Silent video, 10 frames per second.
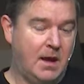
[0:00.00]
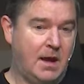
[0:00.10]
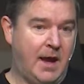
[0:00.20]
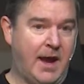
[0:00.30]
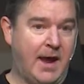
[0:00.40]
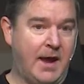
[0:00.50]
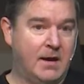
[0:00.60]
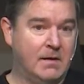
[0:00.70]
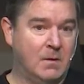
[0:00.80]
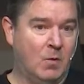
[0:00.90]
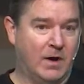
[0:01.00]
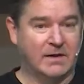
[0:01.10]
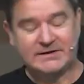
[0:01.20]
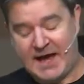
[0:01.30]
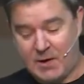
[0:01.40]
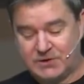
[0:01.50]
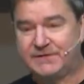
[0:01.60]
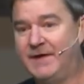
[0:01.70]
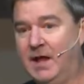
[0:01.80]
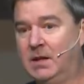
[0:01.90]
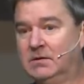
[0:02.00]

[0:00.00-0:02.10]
And one of the towers fell.